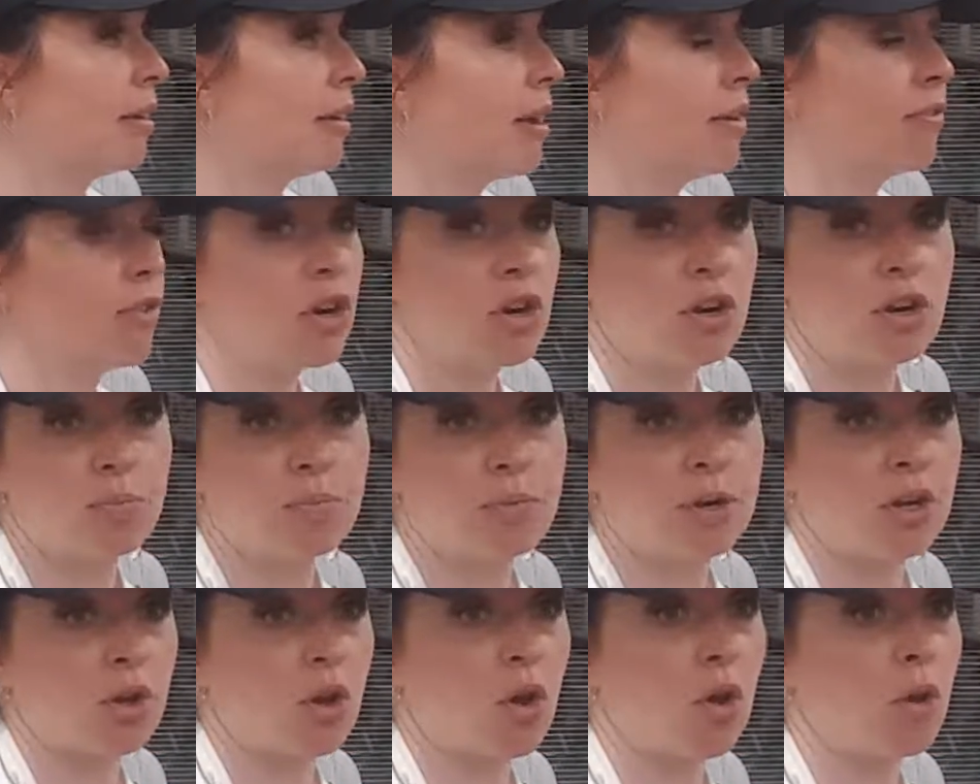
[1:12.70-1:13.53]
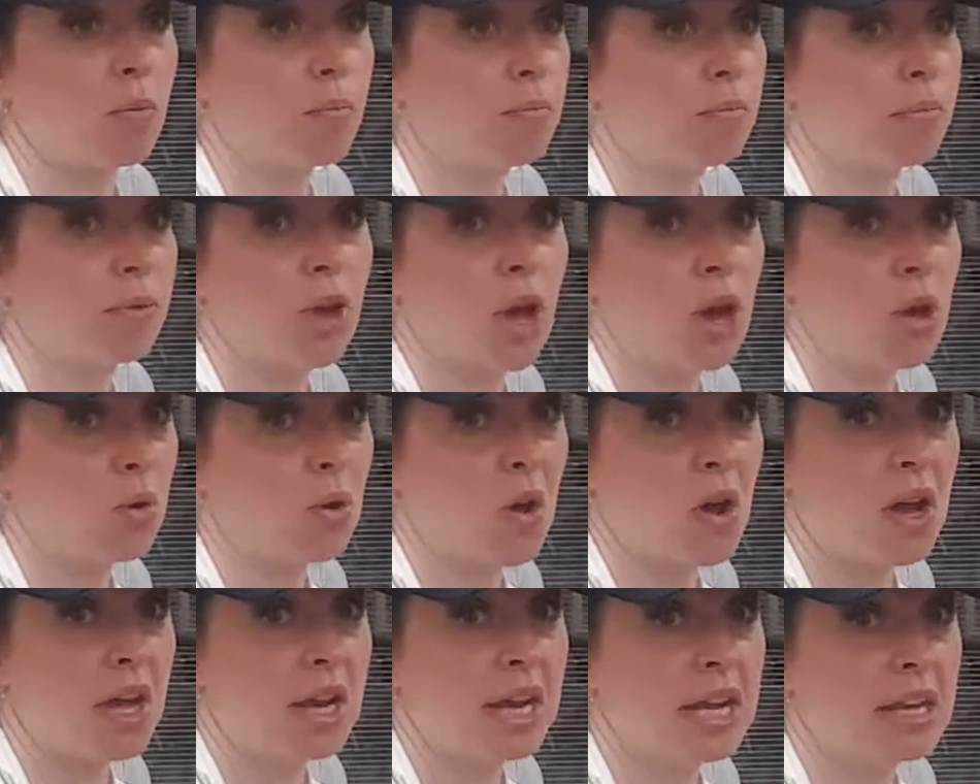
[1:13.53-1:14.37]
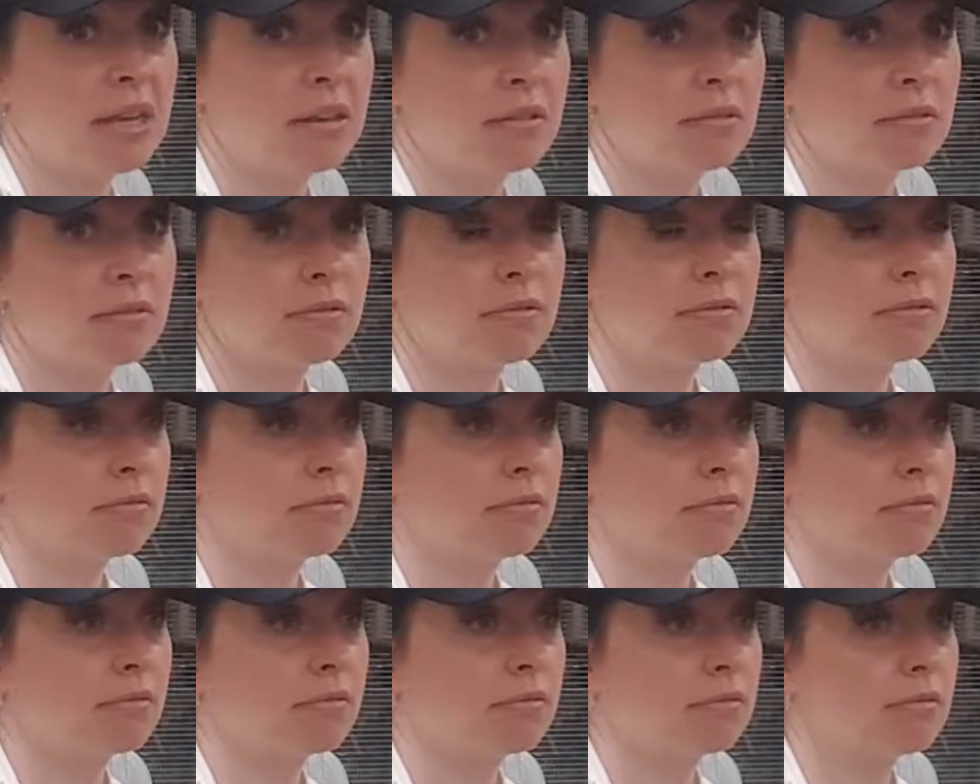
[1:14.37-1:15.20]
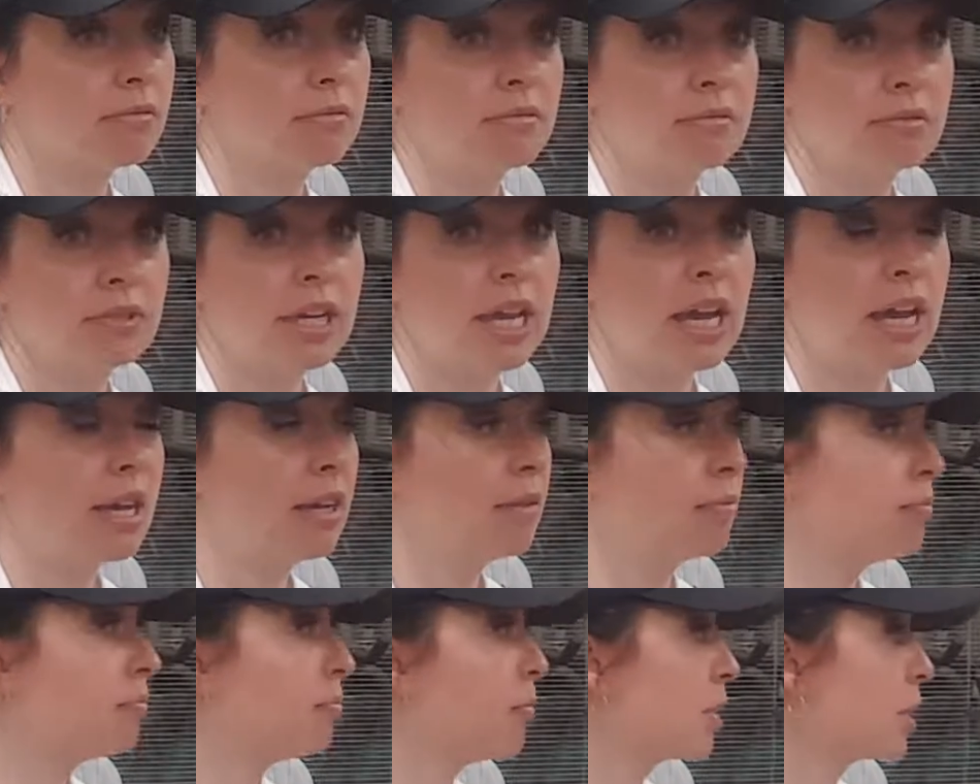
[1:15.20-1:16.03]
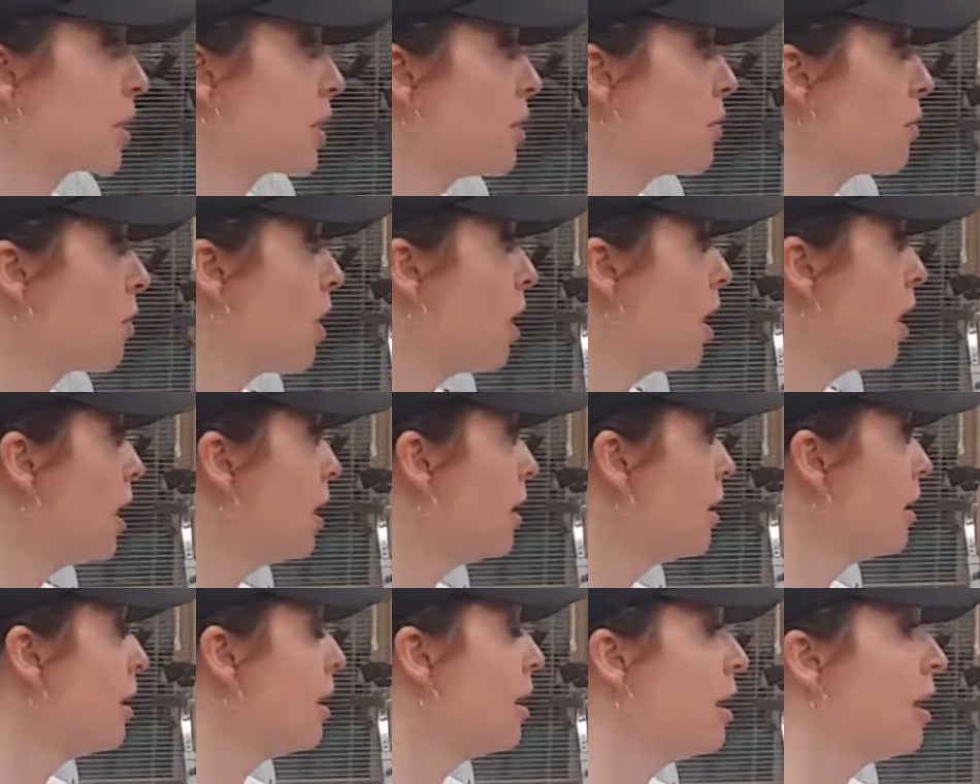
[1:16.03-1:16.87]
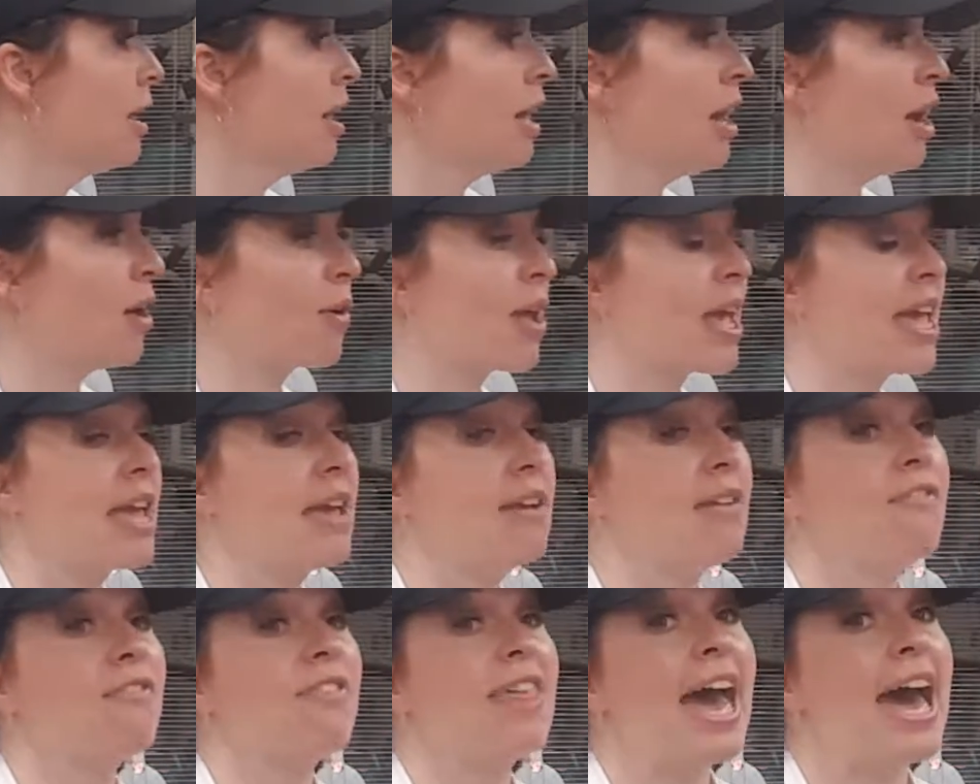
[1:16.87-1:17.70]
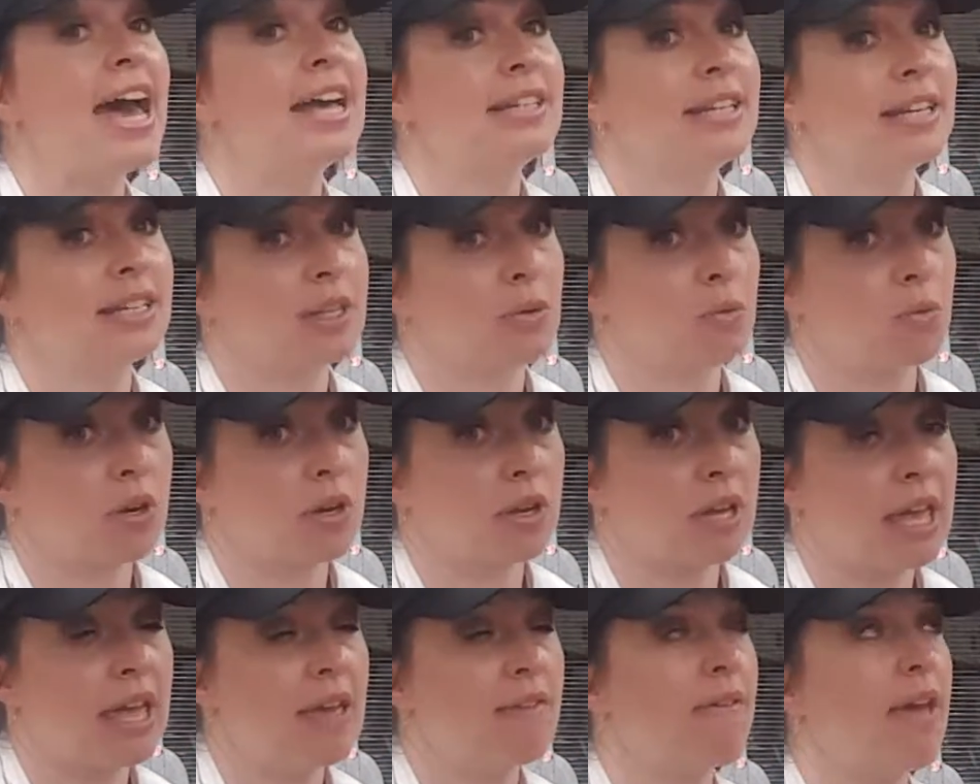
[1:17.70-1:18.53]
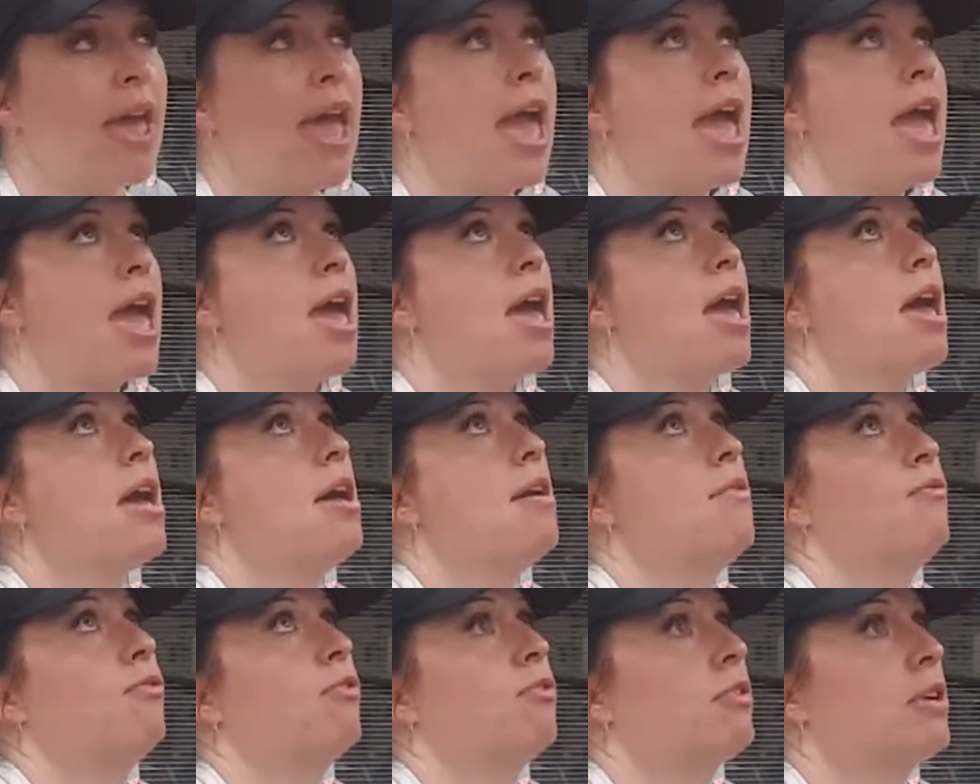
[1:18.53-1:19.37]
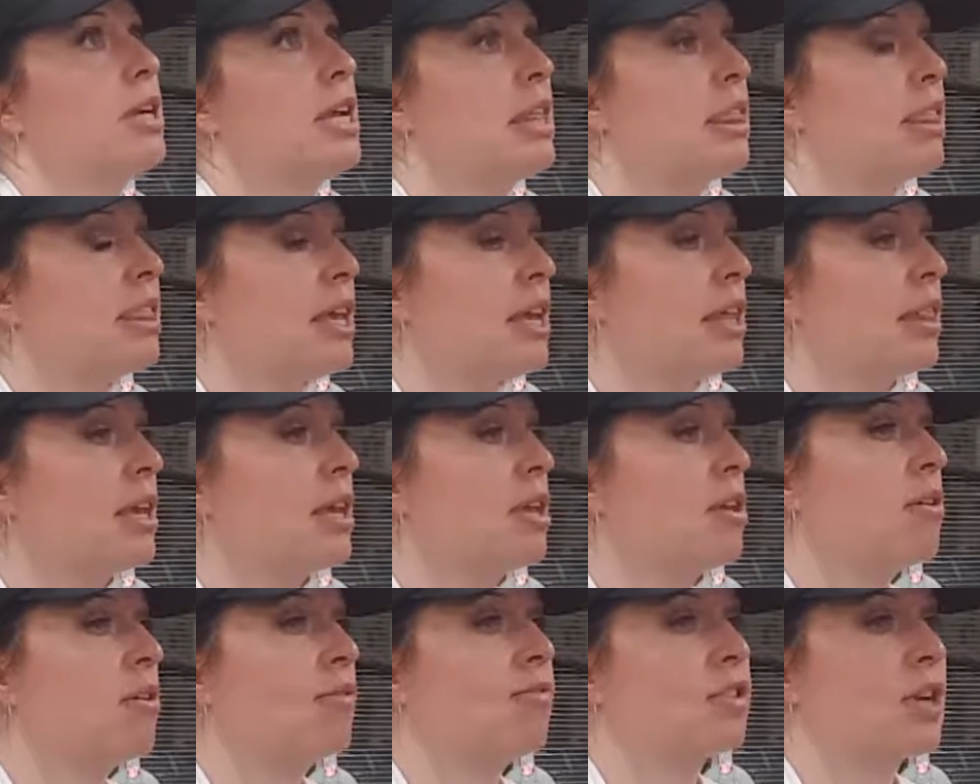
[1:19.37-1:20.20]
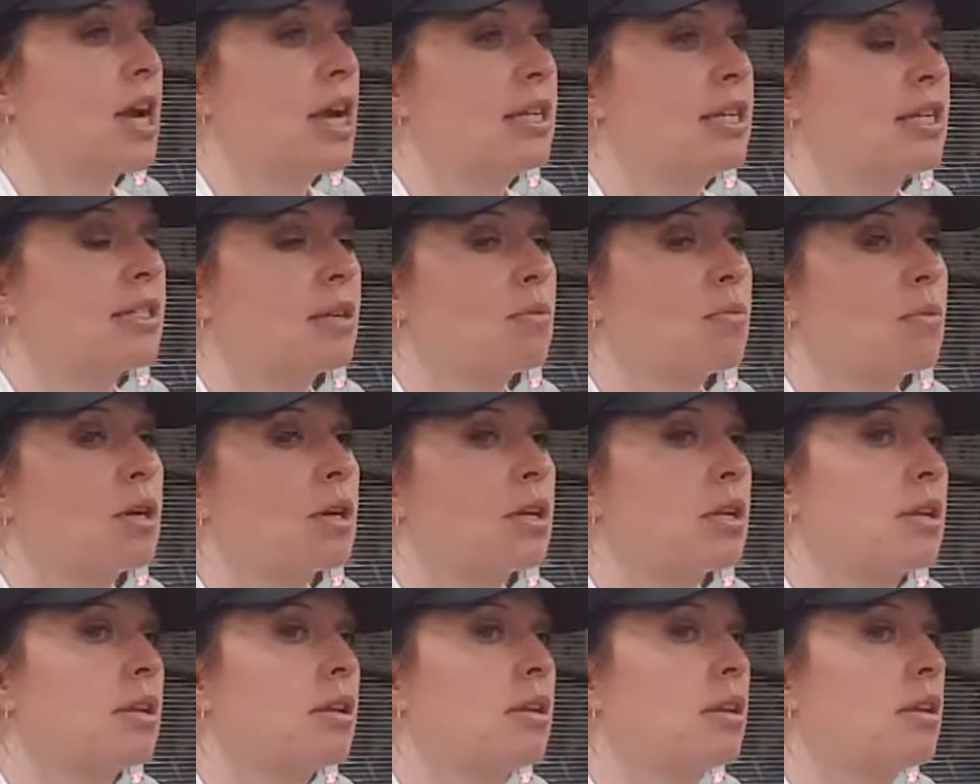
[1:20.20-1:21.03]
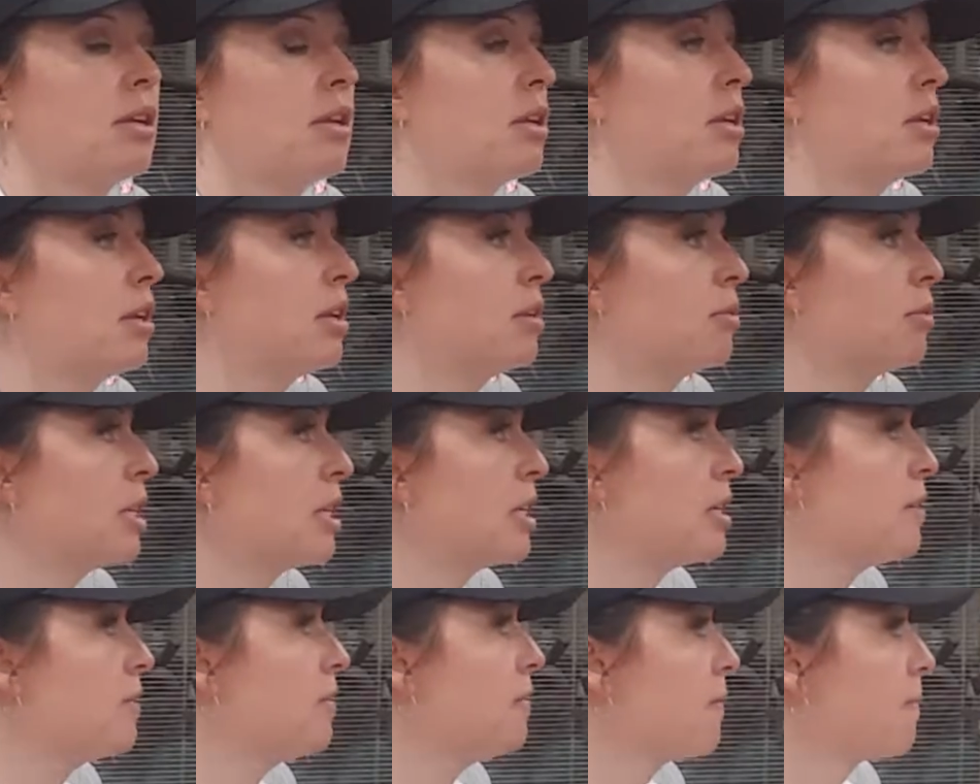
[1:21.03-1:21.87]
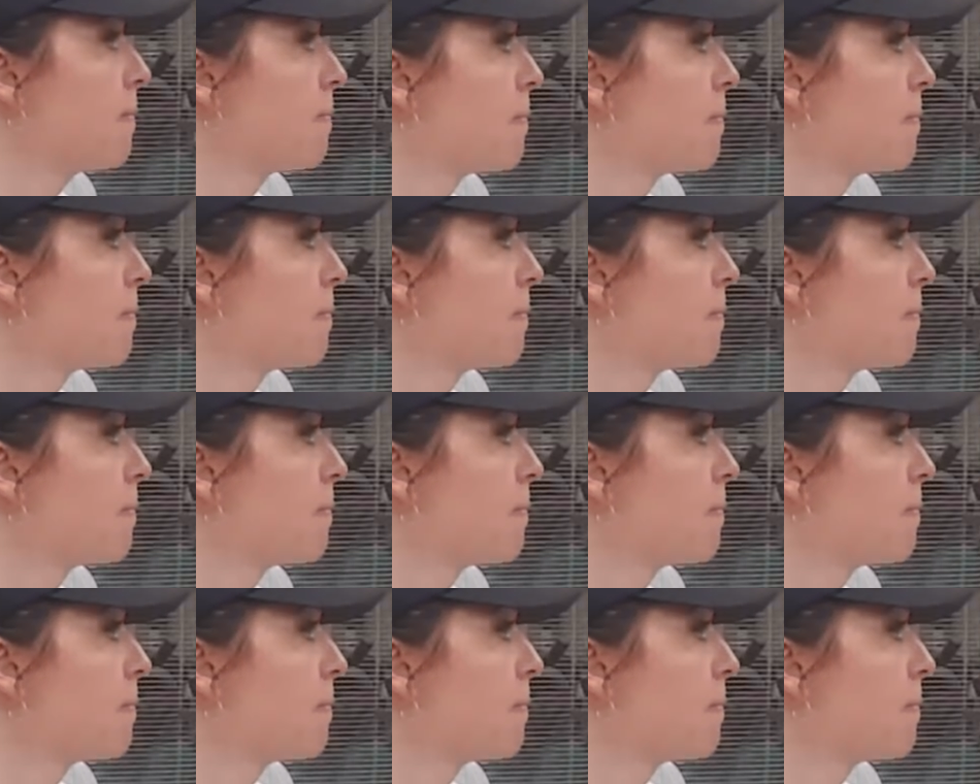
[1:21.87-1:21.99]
Have you heard put Coke on it? Yeah, put Coke on it. Okay, if that doesn't work, if everything that you have tried doesn't work, you know what you do?